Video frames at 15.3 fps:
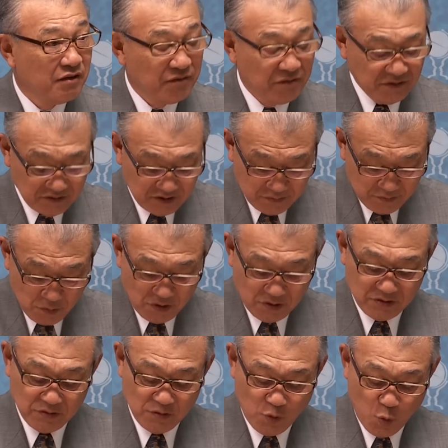
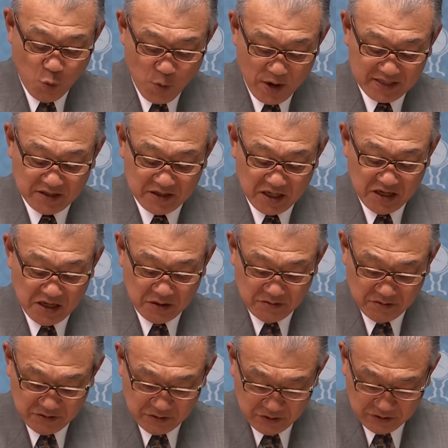football was
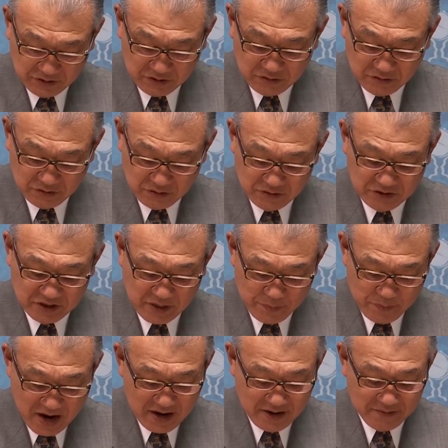introduced to
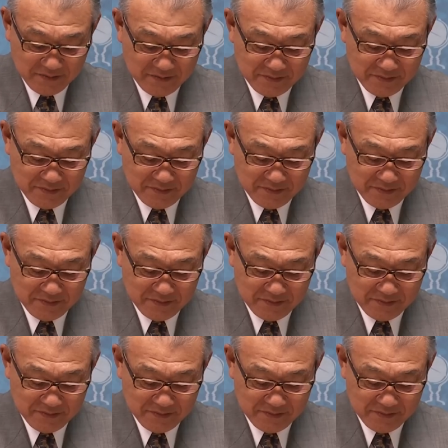Japan